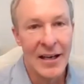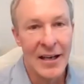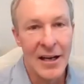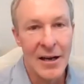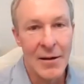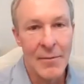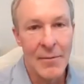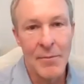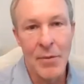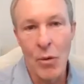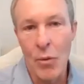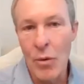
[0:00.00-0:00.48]

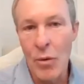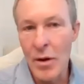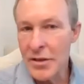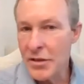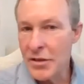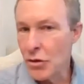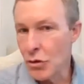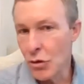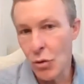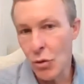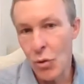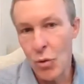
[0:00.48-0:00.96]
But
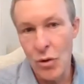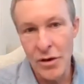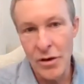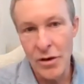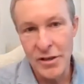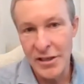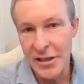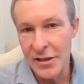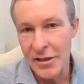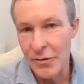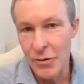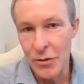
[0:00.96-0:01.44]
once those
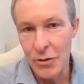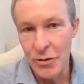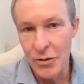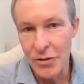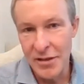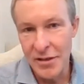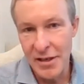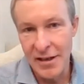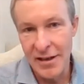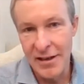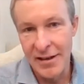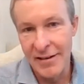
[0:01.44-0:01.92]
quarantine
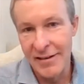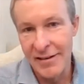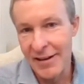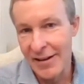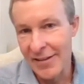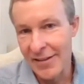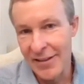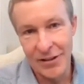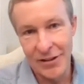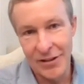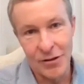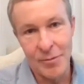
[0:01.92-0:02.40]
rules end,
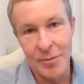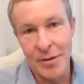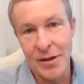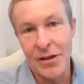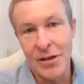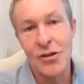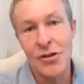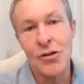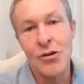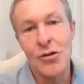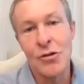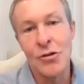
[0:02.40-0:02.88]
I think there'll be
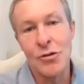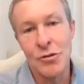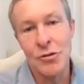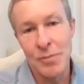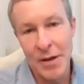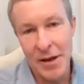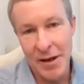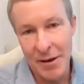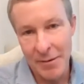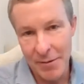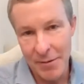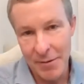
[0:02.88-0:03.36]
a huge
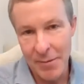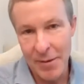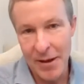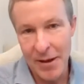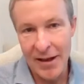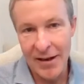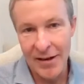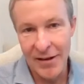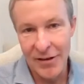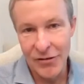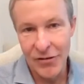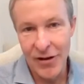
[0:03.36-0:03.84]
pent-up
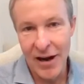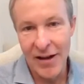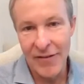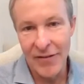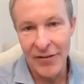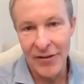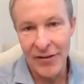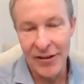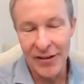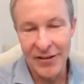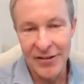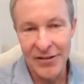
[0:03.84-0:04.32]
demand for
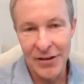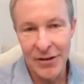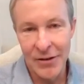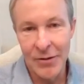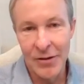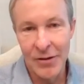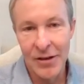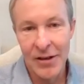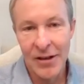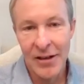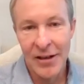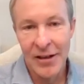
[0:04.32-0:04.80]
travel. And
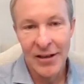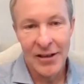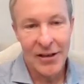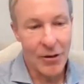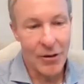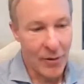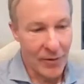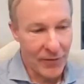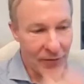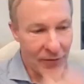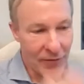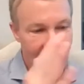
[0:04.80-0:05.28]
so,
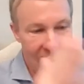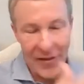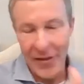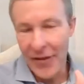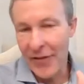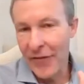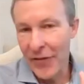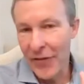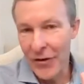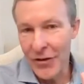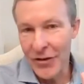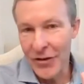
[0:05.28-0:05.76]
we've got
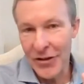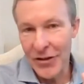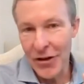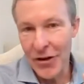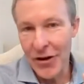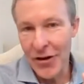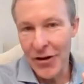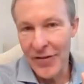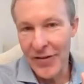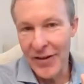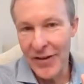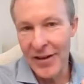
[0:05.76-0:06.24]
the first
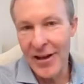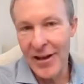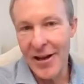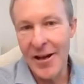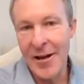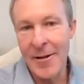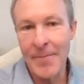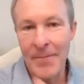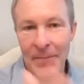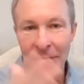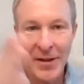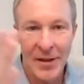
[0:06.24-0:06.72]
third of it
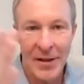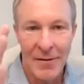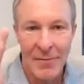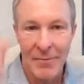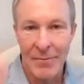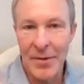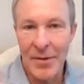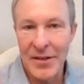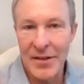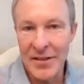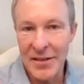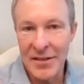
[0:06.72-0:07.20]
done.
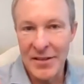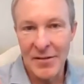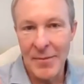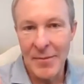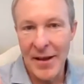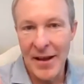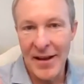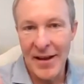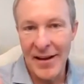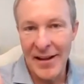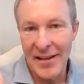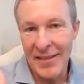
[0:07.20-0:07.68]
Business
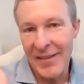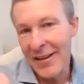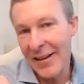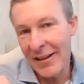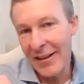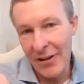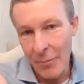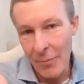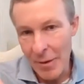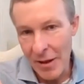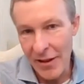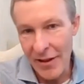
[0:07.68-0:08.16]
demand, I
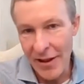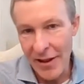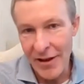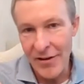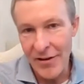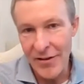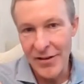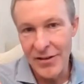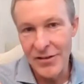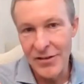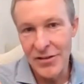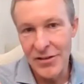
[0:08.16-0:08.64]
think, will be
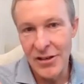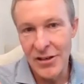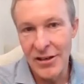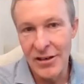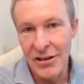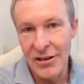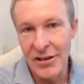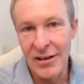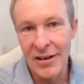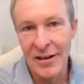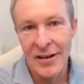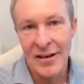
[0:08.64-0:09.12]
later this
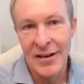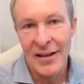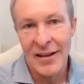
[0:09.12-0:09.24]
year.